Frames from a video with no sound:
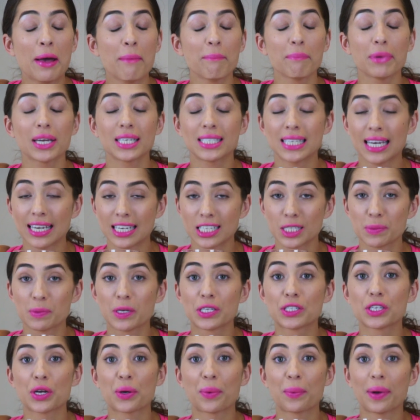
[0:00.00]
My taste
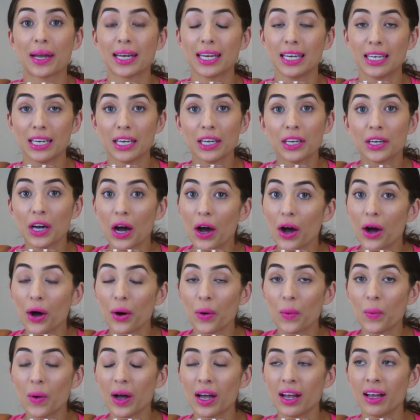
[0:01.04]
buds are ready to
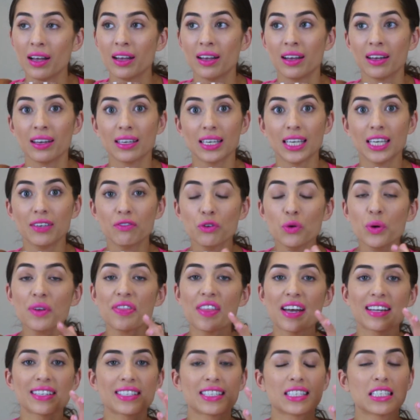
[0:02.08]
go. Even with
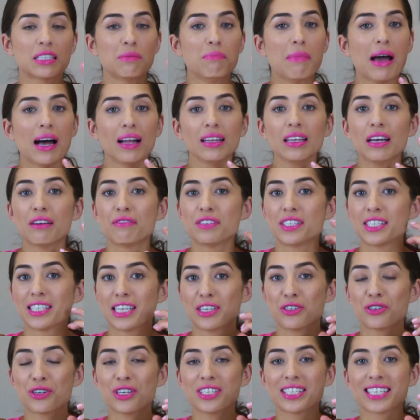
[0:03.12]
that smell of
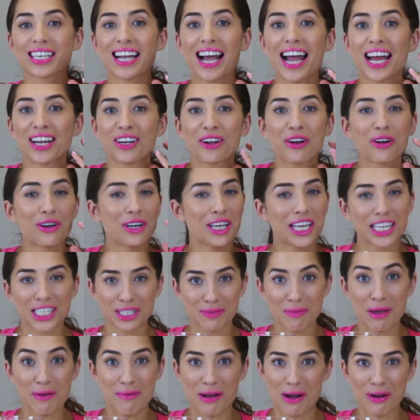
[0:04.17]
citrus, it kind of already gets
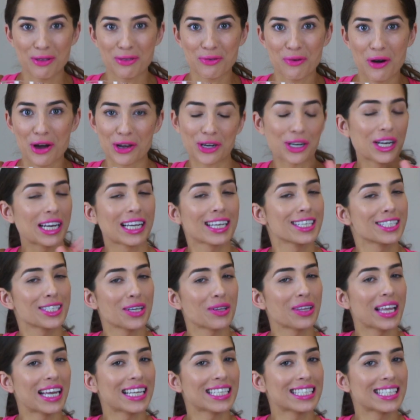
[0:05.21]
my mouth watering. So
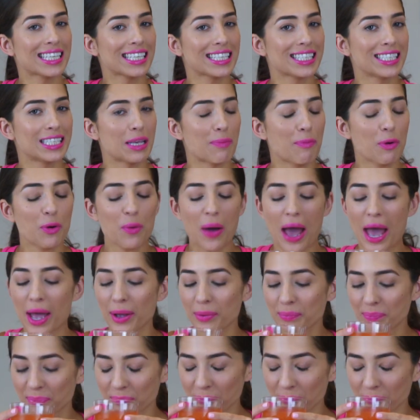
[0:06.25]
let's sip away.